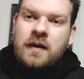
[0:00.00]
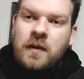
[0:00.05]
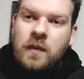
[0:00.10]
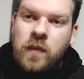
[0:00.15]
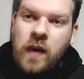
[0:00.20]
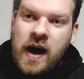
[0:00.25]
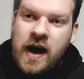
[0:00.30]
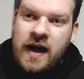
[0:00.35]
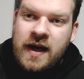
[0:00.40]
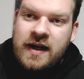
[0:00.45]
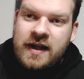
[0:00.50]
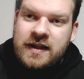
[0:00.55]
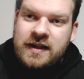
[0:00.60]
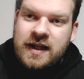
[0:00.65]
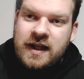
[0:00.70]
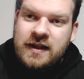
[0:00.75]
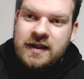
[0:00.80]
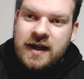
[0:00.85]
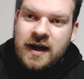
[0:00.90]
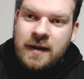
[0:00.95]
Why
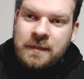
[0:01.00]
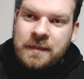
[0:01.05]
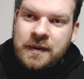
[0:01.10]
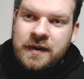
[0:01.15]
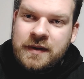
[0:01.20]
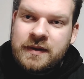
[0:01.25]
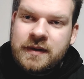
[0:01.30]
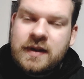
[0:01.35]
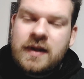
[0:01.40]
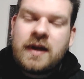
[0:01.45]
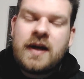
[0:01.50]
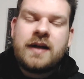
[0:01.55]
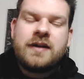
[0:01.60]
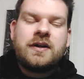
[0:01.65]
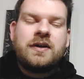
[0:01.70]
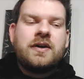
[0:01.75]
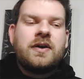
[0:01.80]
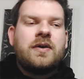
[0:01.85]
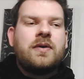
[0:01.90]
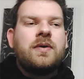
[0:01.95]
that happened, I
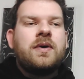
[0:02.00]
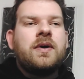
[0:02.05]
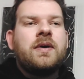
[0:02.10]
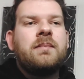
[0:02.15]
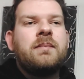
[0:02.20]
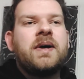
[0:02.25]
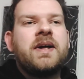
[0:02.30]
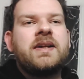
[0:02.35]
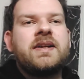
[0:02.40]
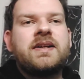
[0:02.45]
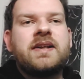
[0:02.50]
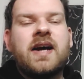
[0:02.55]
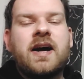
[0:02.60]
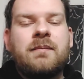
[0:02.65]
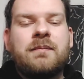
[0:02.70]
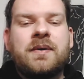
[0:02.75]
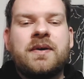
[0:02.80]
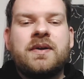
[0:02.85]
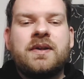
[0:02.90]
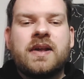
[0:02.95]
don't know, but it
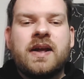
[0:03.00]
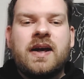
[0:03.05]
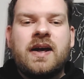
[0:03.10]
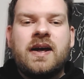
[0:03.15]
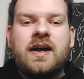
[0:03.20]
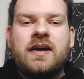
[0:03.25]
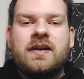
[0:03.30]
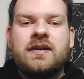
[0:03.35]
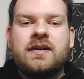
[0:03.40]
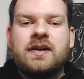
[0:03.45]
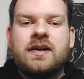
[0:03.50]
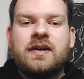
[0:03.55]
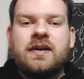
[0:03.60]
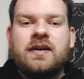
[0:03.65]
happened, and